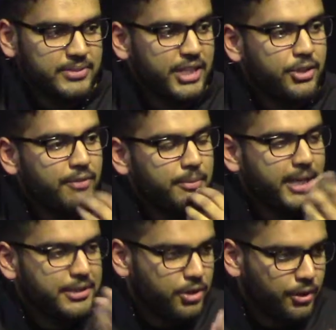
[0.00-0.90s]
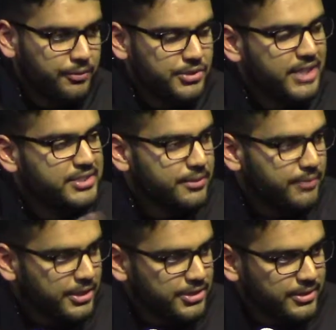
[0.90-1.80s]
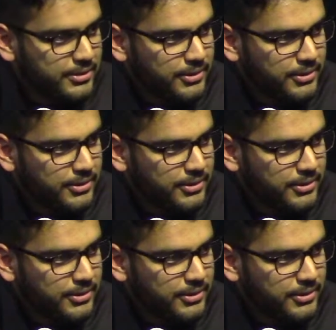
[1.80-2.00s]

say you have a bad cough, chest infection,